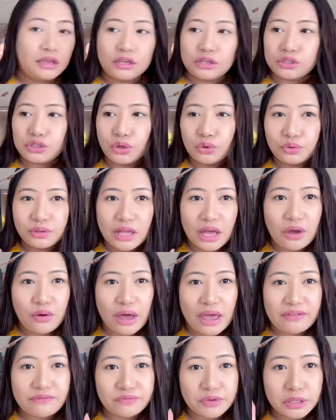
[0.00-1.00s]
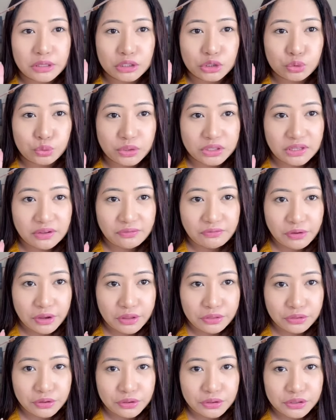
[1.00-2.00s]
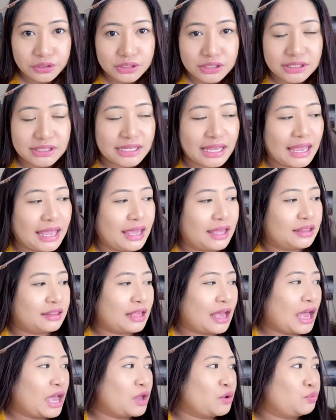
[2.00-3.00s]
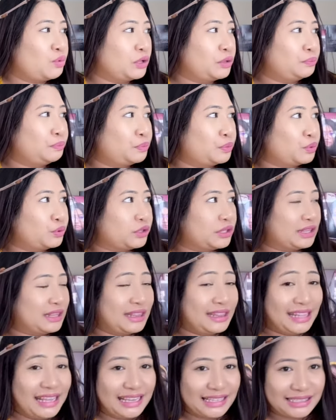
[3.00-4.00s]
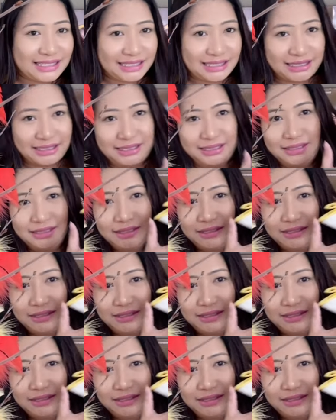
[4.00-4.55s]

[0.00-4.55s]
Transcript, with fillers: So now I'm finished with the feathers and I will put this.